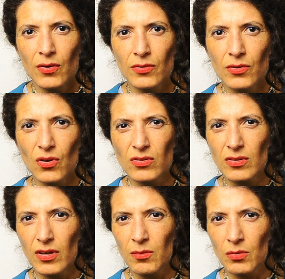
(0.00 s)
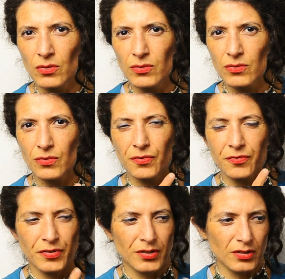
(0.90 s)
not able to
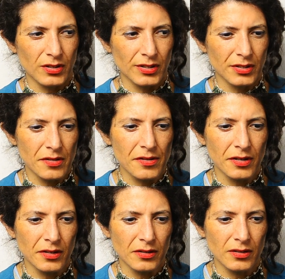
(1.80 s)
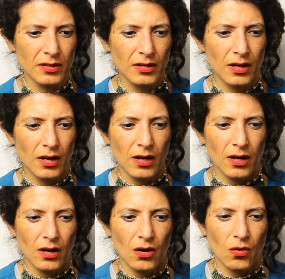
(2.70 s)
feel anything,
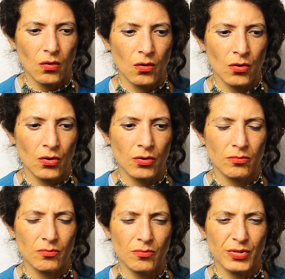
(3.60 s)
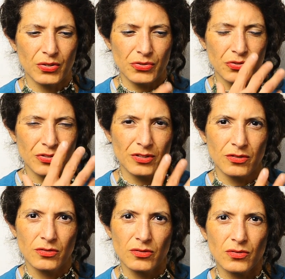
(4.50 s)
or because you need
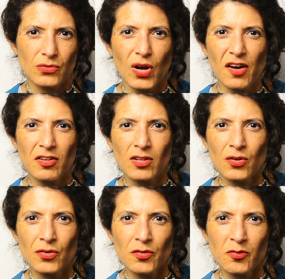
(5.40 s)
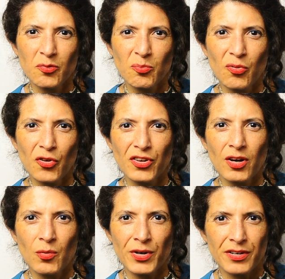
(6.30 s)
to have a lot of body
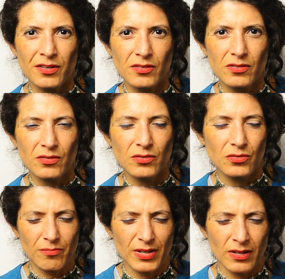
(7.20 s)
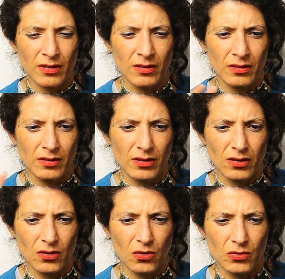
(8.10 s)
awareness, being
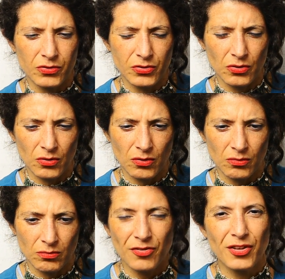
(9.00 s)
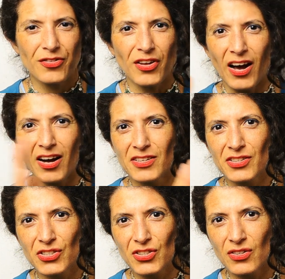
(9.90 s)
also
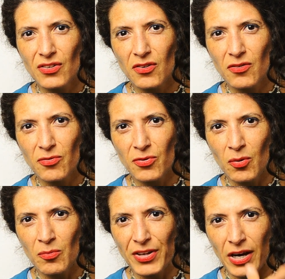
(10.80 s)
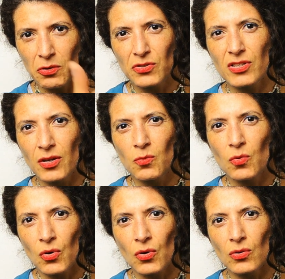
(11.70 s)
detached from the outside
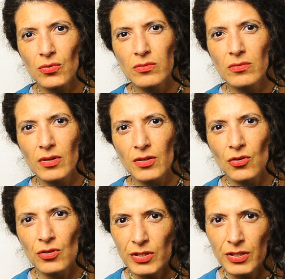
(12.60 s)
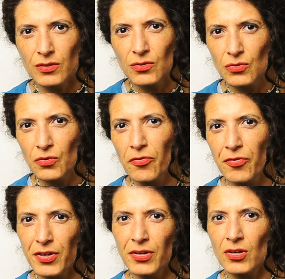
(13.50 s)
world in order to
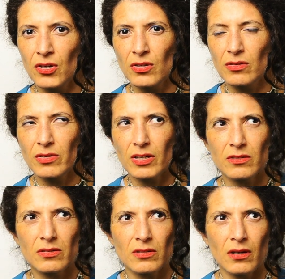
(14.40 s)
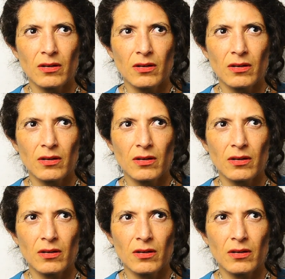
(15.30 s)
feel. That's